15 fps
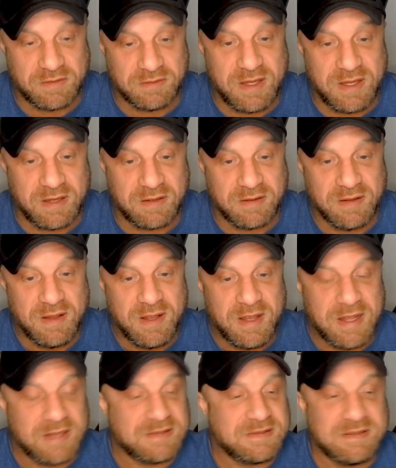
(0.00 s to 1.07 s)
the link.
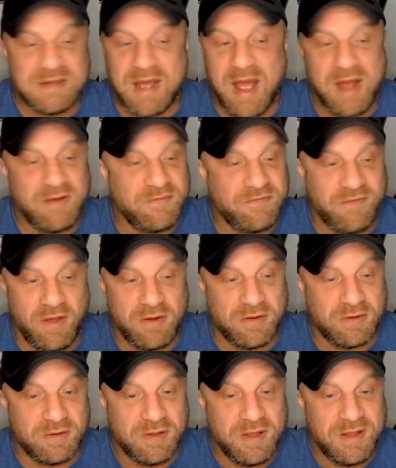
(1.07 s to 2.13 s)
It's not a funnel